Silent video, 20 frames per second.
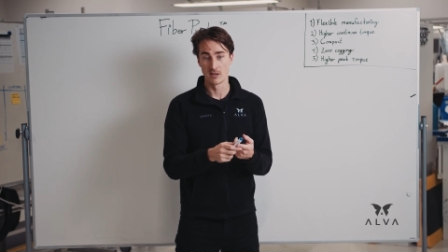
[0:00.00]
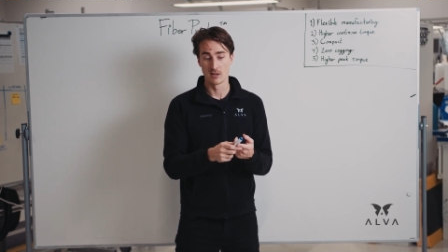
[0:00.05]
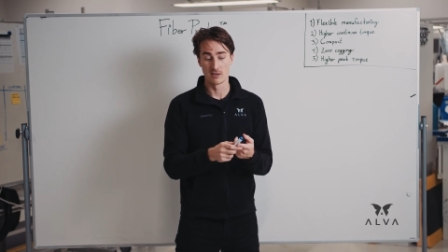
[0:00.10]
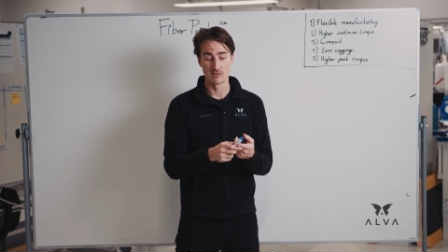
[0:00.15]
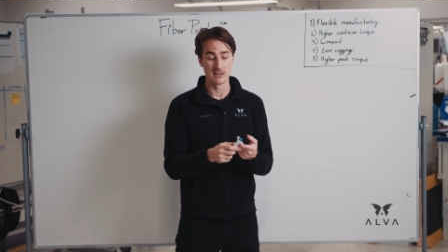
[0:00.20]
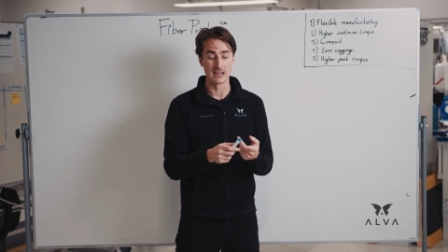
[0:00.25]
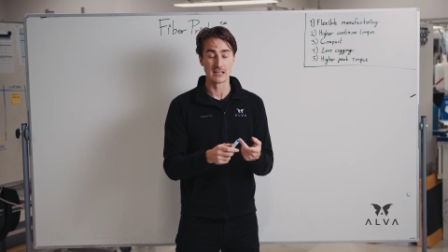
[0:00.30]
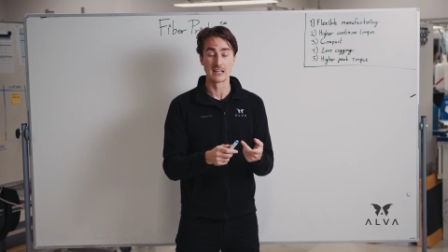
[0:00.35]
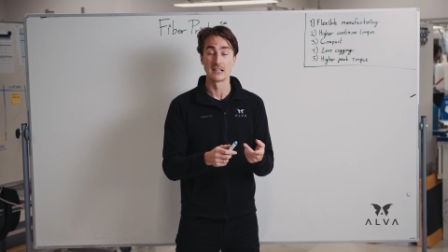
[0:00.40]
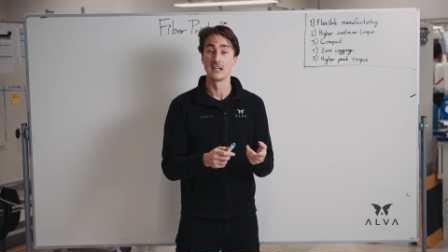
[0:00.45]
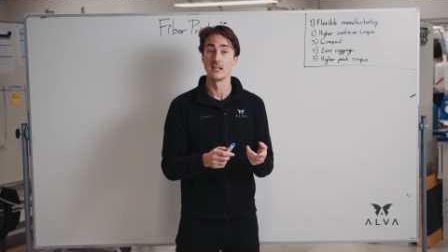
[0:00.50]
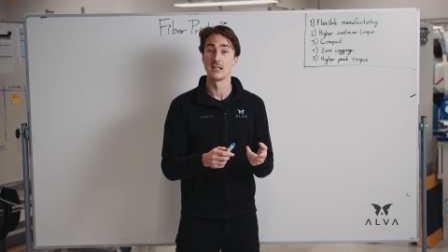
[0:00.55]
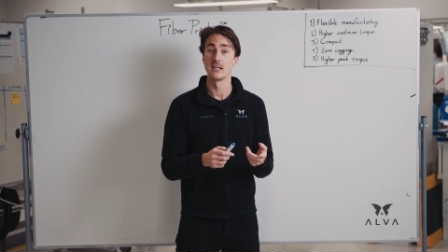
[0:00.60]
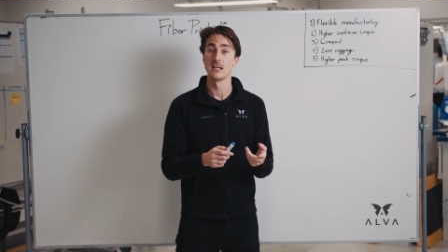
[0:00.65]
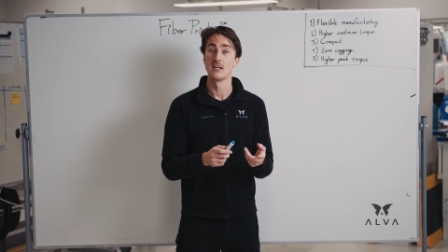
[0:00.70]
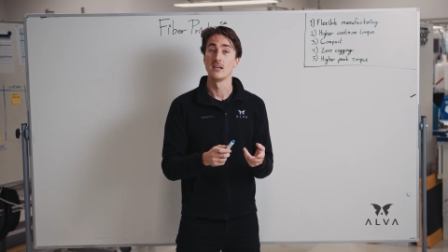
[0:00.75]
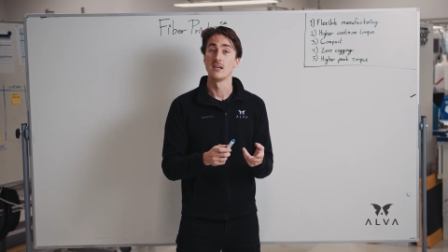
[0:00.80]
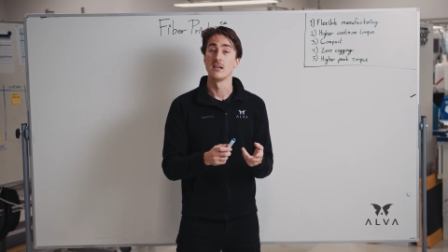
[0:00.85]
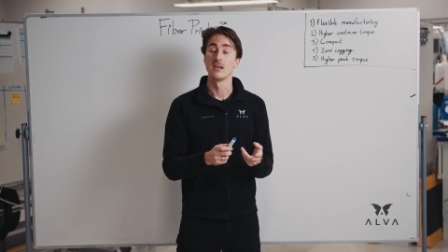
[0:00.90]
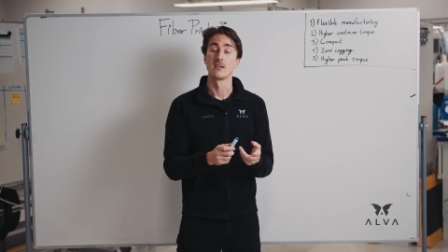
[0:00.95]

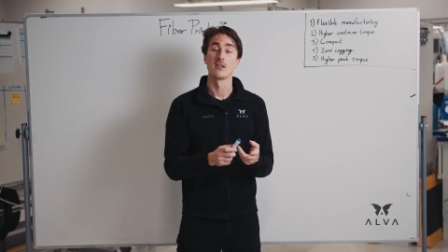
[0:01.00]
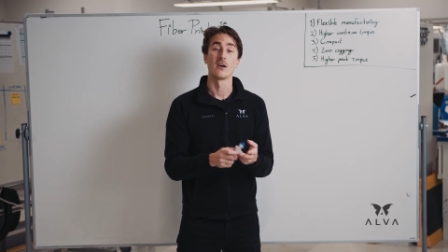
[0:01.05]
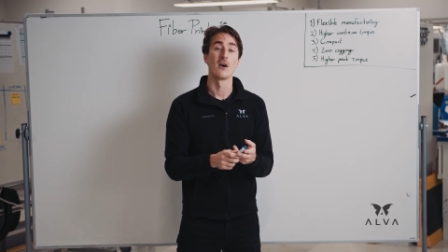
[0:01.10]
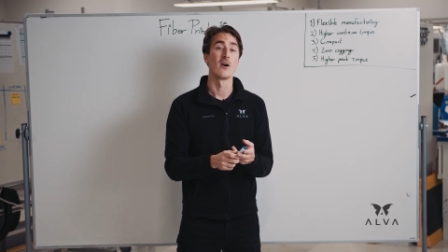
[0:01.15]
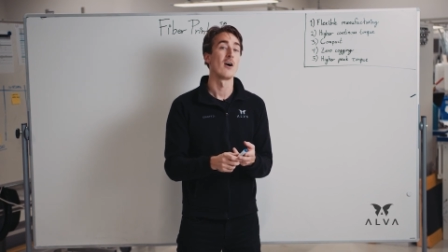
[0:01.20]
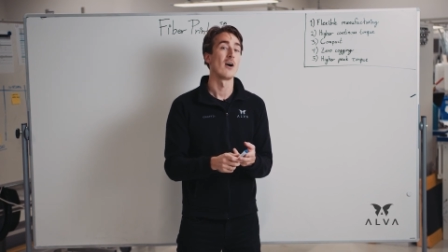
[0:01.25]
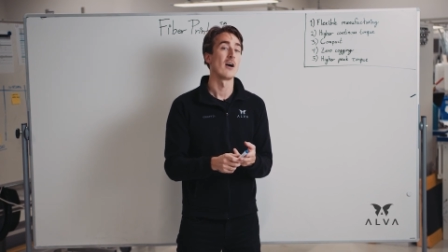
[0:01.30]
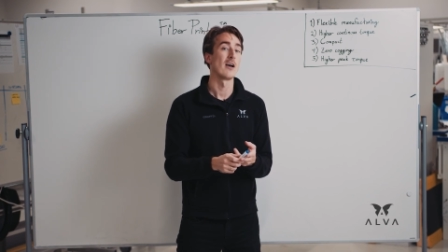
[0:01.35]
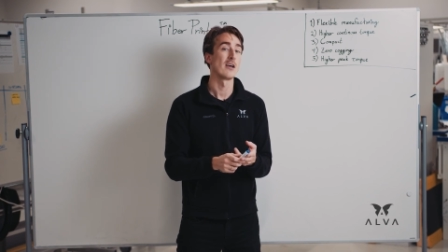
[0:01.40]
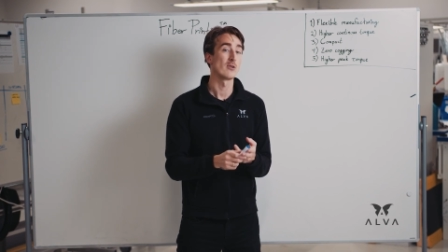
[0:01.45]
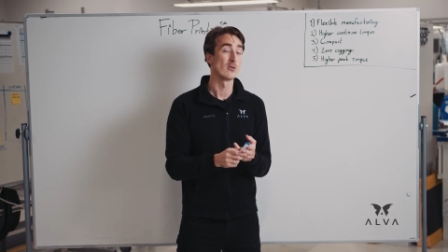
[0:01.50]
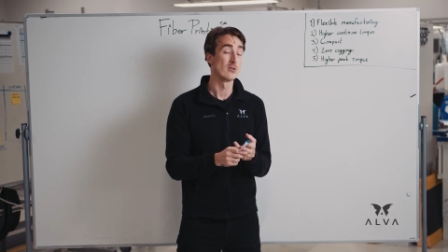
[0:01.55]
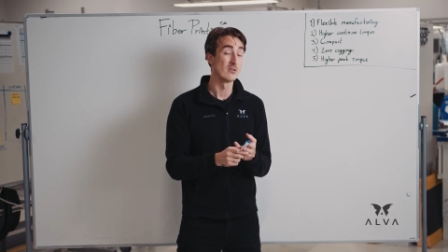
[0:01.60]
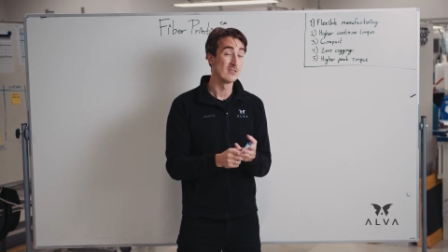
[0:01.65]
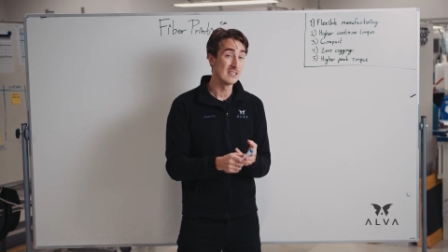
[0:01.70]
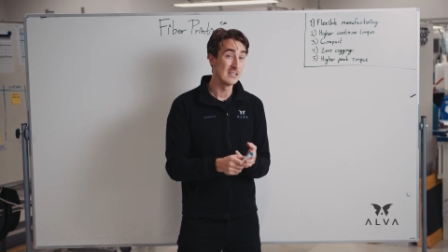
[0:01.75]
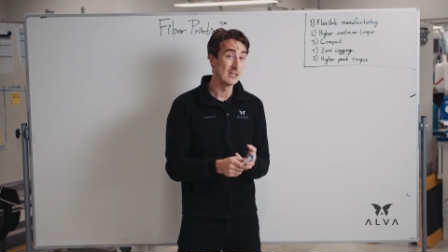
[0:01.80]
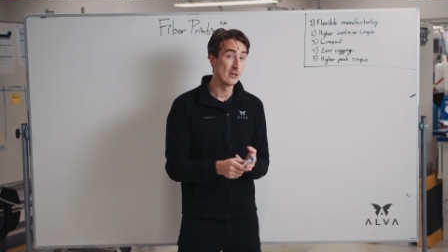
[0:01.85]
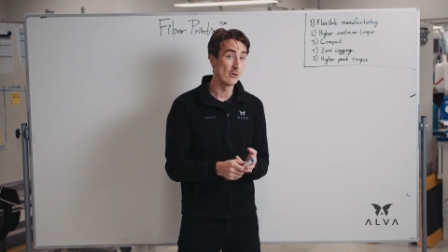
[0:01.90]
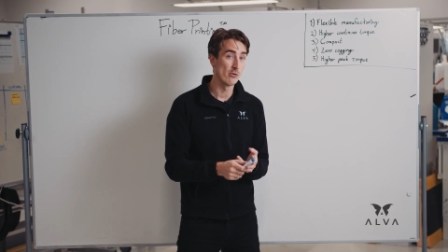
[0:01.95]
Secondly, the high
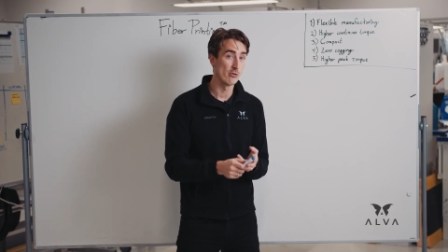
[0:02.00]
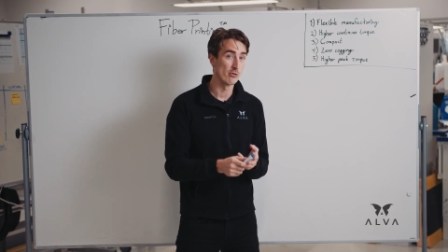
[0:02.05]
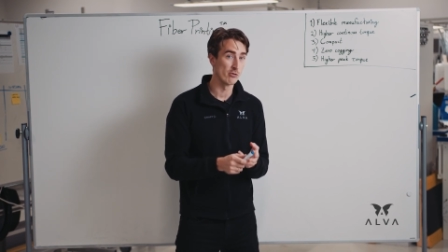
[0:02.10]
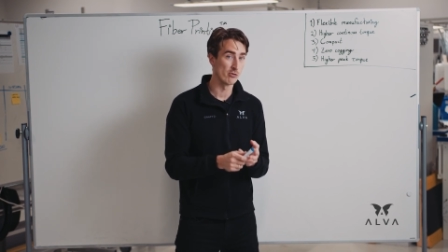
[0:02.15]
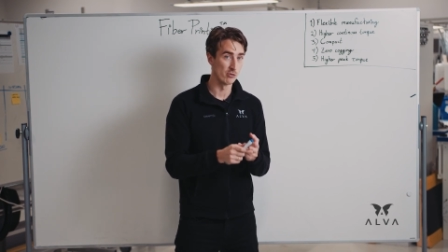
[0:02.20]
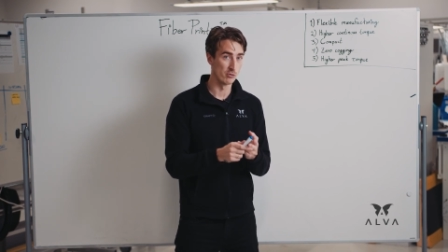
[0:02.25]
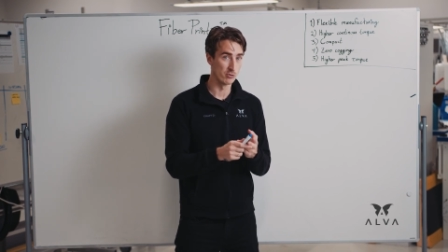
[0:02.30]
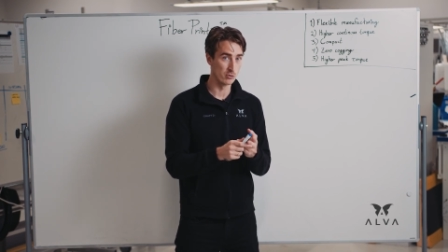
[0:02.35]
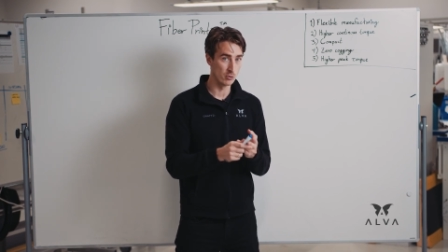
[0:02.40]
continuous